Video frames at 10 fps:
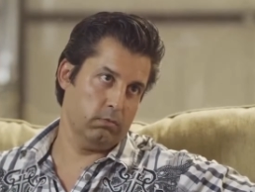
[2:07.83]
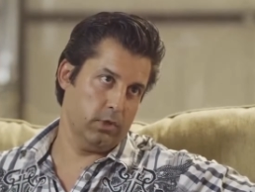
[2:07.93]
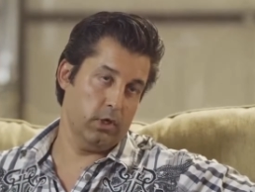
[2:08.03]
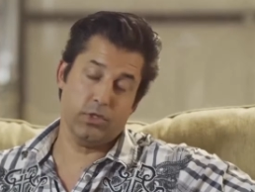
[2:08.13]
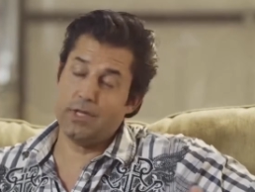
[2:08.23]

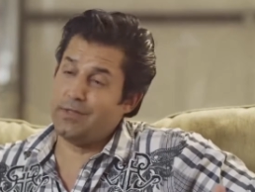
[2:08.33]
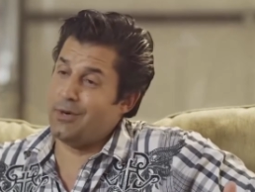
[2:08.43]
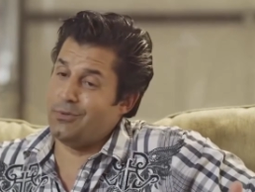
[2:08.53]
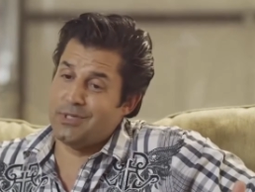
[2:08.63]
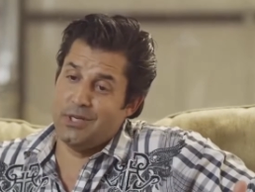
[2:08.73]
You know, just like they
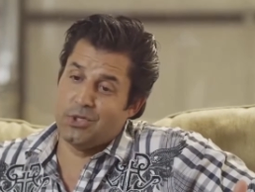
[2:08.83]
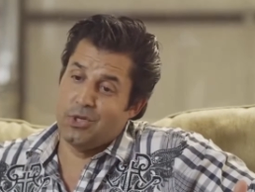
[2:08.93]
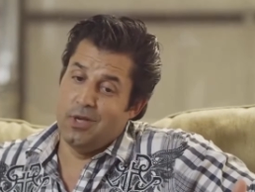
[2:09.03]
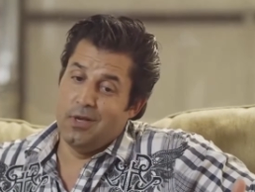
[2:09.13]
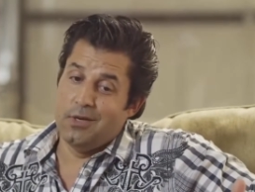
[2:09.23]
don't teach
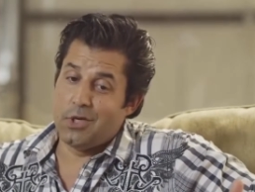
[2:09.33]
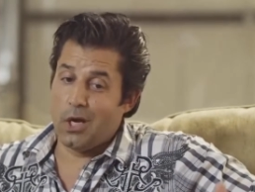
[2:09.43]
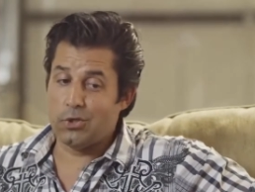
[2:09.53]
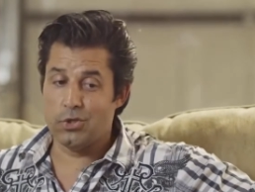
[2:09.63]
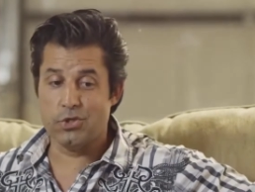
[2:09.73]

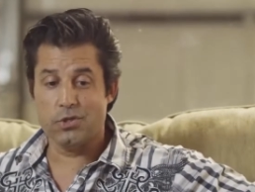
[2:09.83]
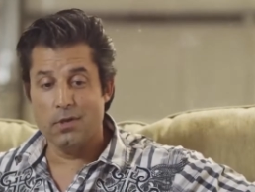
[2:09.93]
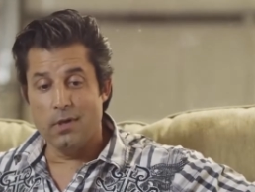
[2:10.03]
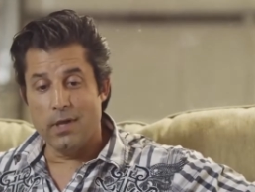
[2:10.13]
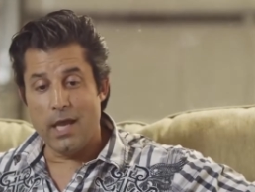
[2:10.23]
doctors
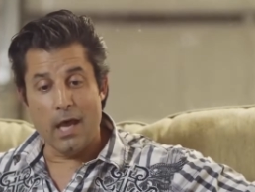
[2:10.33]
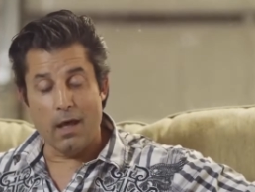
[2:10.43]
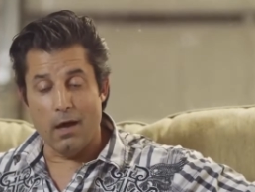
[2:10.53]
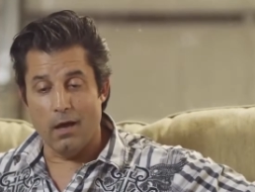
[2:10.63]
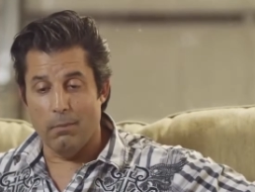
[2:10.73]

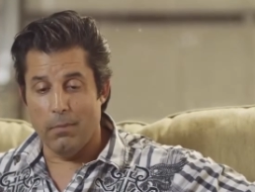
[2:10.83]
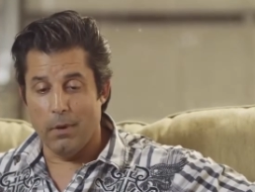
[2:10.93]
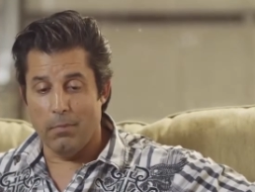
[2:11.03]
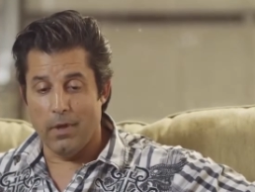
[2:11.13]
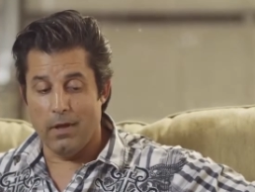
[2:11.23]

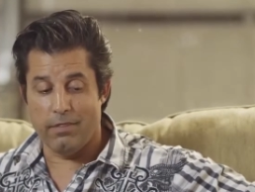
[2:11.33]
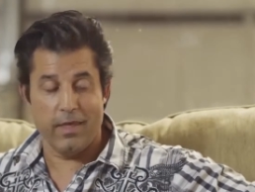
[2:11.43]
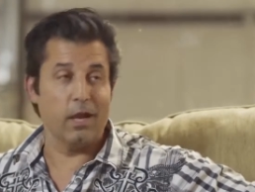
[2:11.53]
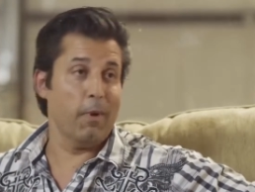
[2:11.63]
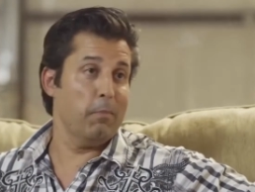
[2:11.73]
a
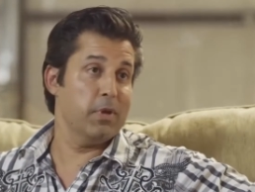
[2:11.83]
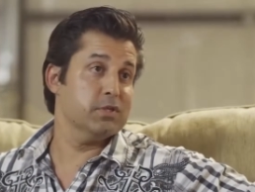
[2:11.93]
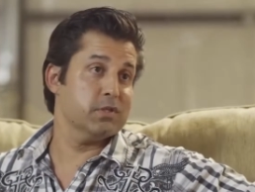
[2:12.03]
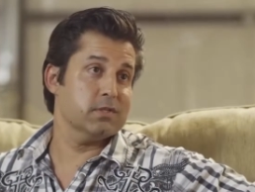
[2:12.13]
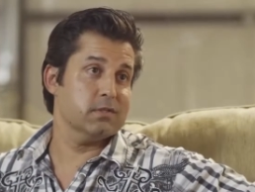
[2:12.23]
thing about
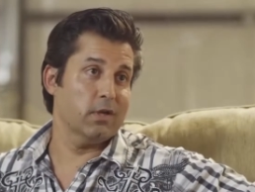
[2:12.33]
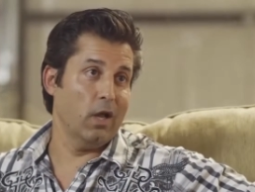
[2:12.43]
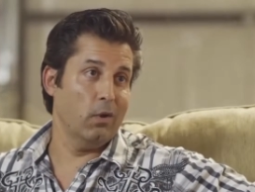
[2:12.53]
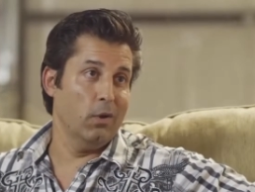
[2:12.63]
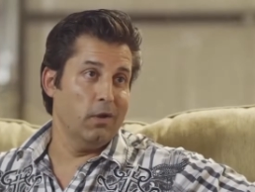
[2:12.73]
business, you
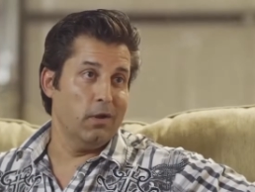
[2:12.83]
know,